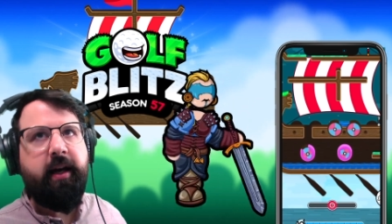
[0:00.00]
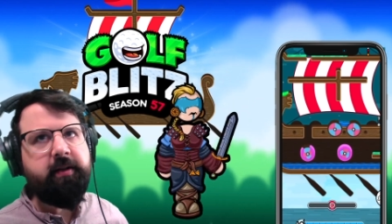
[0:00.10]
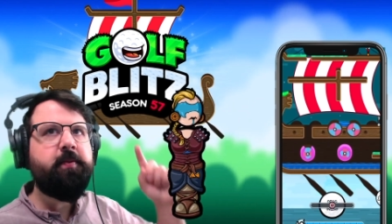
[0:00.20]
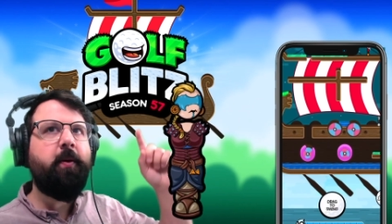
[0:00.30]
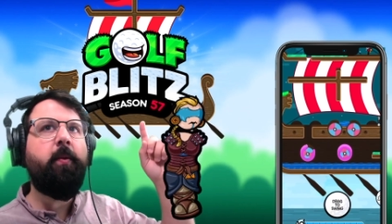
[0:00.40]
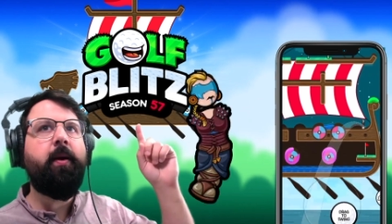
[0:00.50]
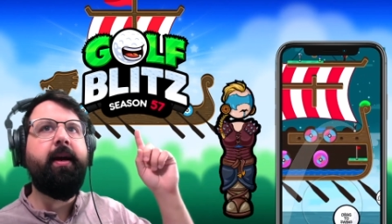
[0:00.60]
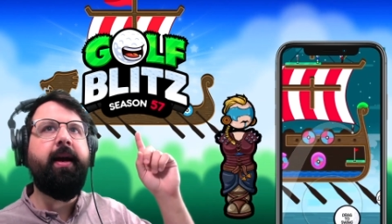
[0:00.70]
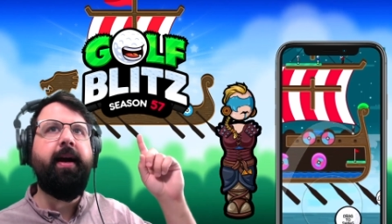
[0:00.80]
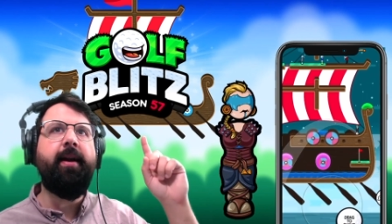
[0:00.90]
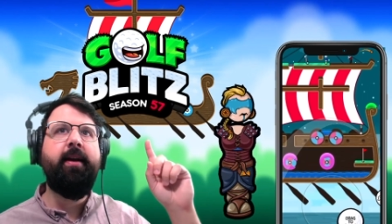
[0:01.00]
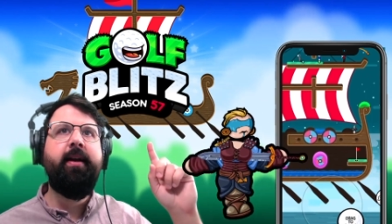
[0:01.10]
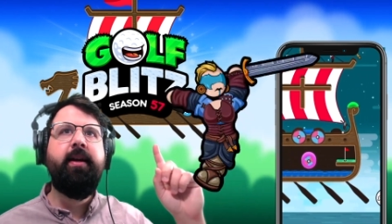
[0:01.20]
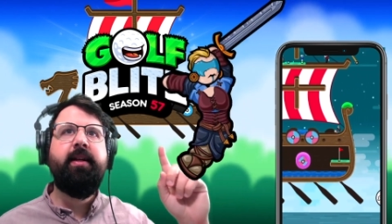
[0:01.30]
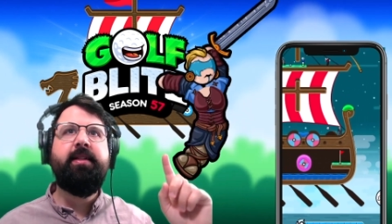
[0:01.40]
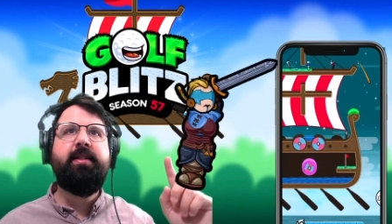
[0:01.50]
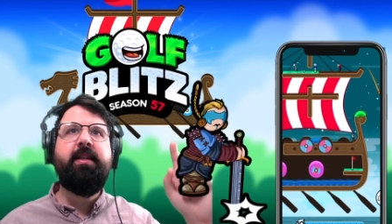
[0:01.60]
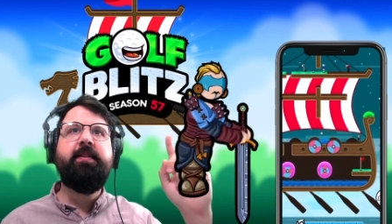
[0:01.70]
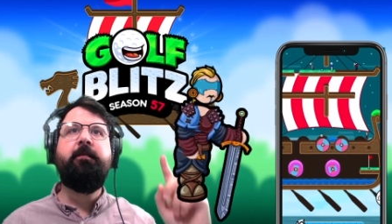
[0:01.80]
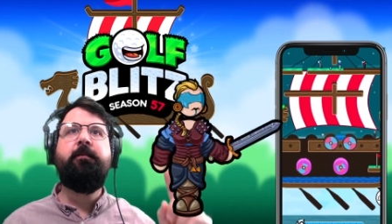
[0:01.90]
Here's what we got.
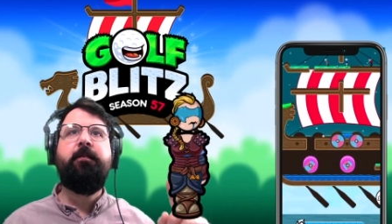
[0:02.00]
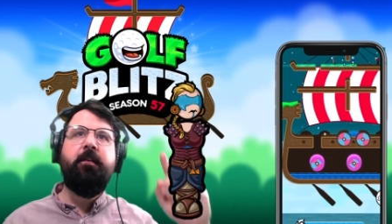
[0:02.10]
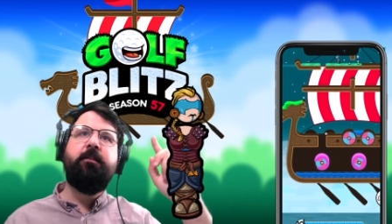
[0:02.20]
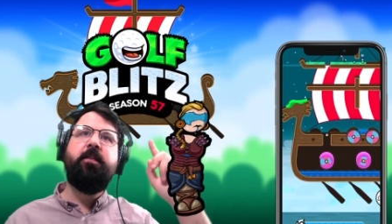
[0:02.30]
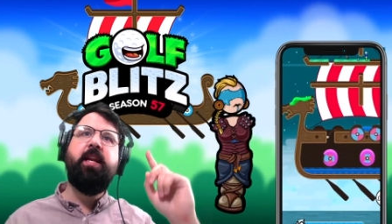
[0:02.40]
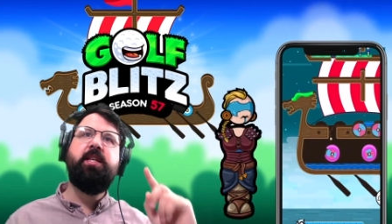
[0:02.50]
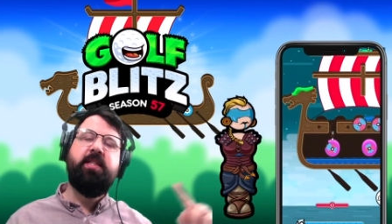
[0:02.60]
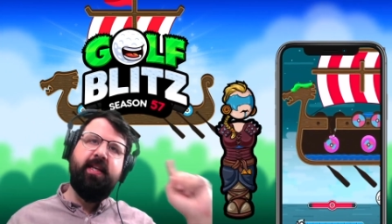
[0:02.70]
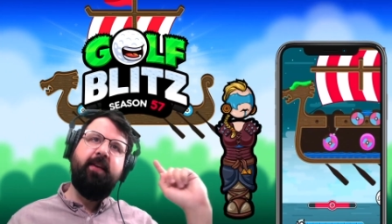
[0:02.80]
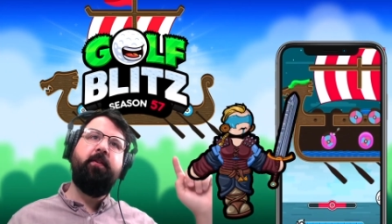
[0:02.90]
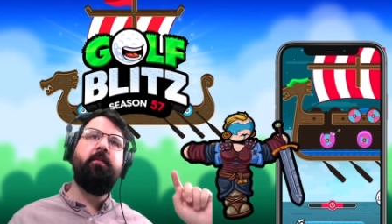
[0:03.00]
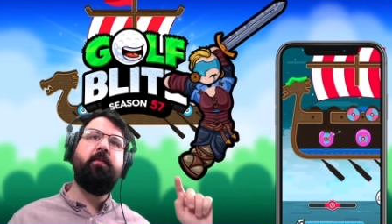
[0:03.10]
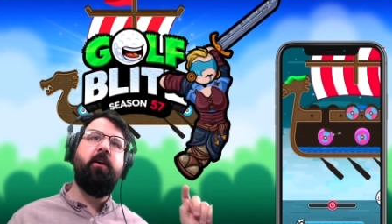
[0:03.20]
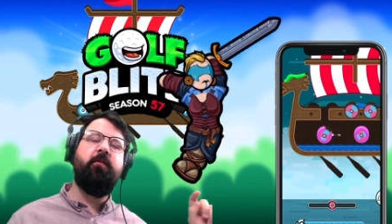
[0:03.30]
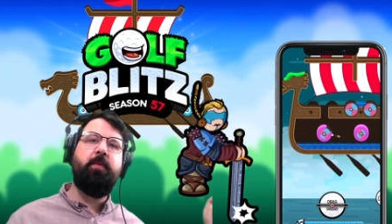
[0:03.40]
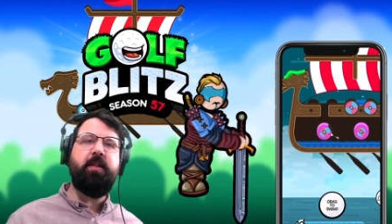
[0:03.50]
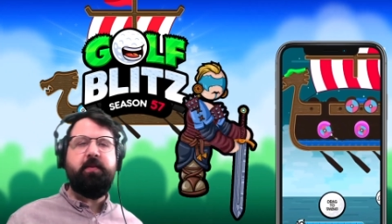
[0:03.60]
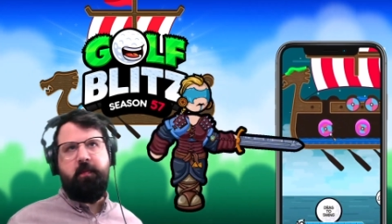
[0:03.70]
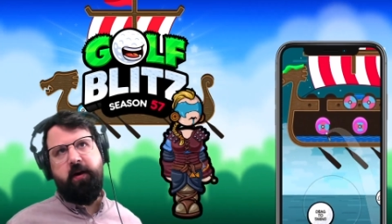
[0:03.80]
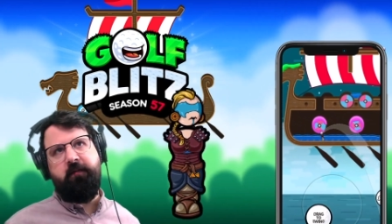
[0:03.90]
Season fifty-seven of Golf
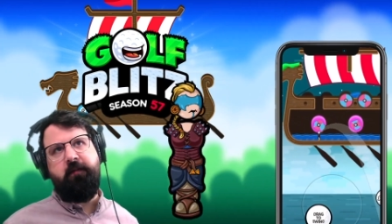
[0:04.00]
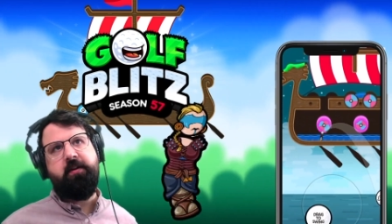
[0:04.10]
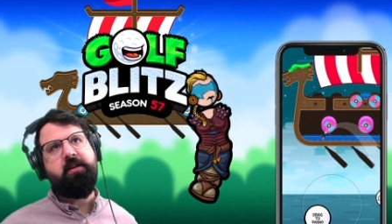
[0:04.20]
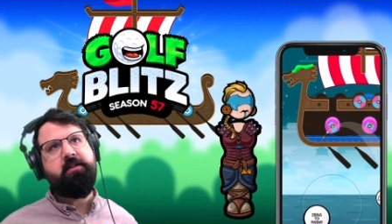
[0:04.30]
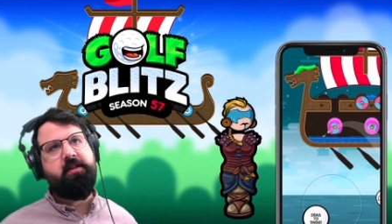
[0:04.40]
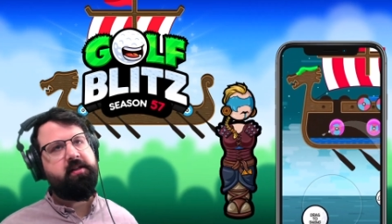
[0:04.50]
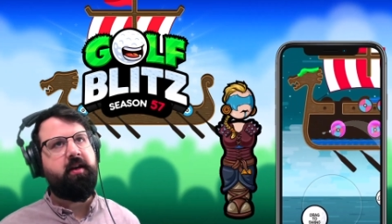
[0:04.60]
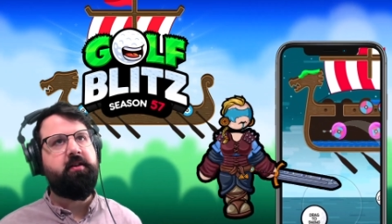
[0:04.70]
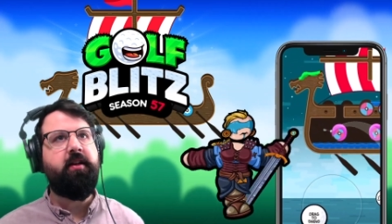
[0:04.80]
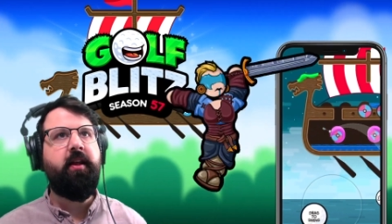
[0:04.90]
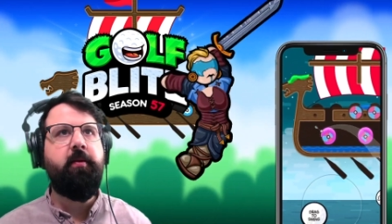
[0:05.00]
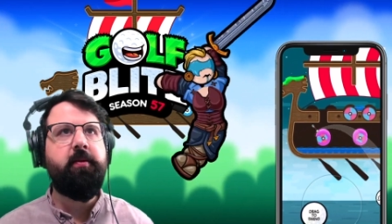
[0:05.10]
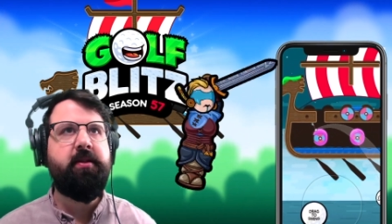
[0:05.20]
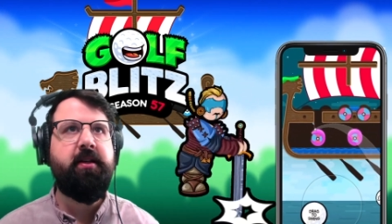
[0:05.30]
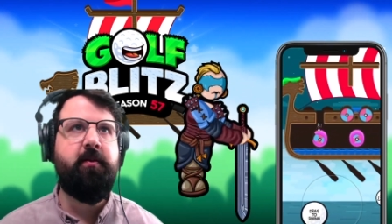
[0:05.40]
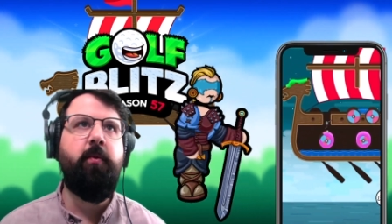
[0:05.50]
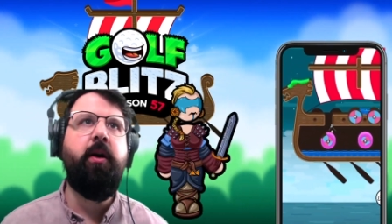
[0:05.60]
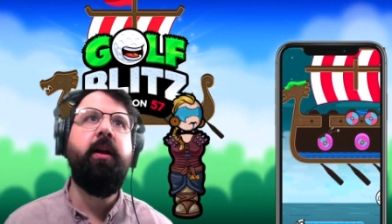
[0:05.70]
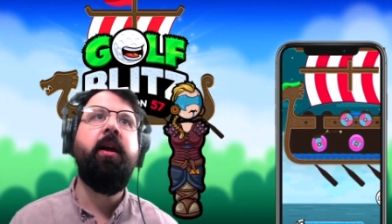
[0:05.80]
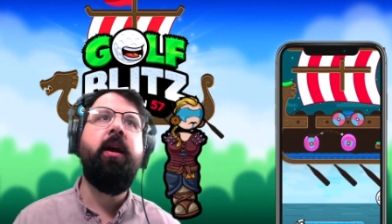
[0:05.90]
Blitz. Boy, it feels like just yesterday it was season
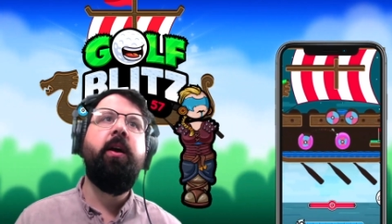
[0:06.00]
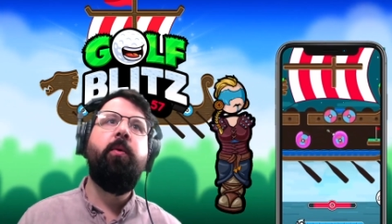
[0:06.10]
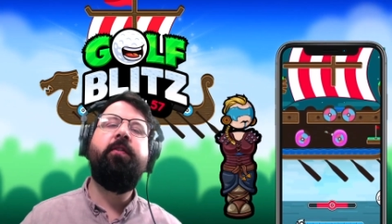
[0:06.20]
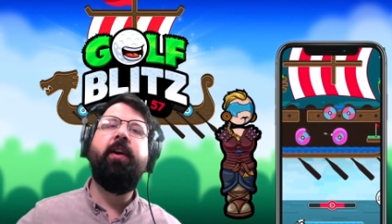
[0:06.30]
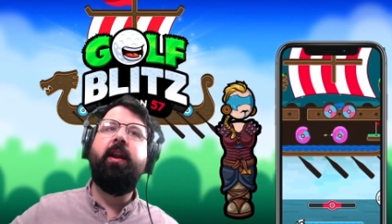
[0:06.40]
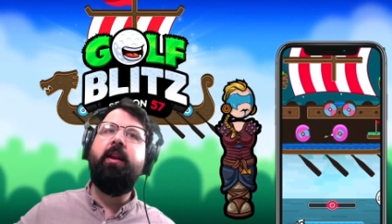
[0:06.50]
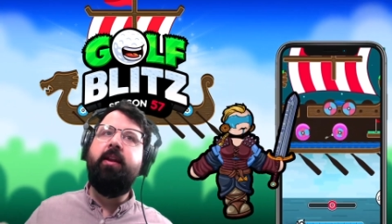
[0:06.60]
one. We've got